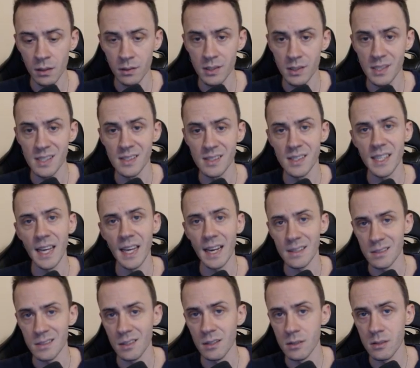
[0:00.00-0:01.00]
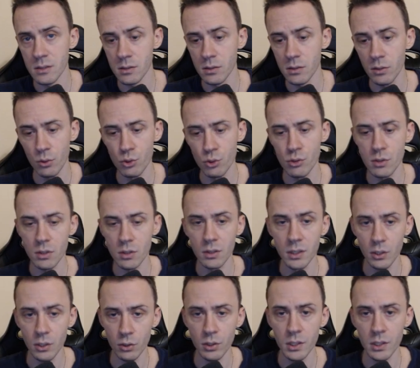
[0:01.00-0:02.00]
This is gasless. You just
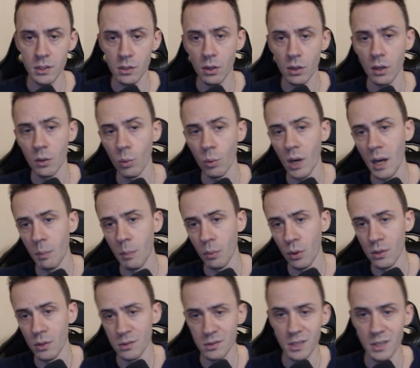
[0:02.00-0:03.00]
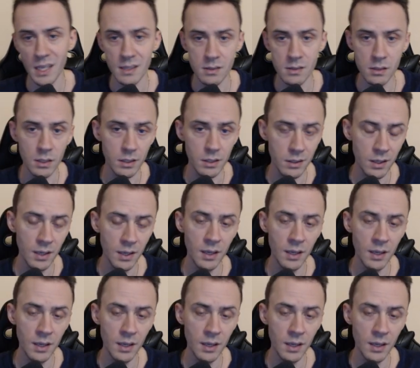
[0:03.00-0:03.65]
click on it, you acquire points, that's it.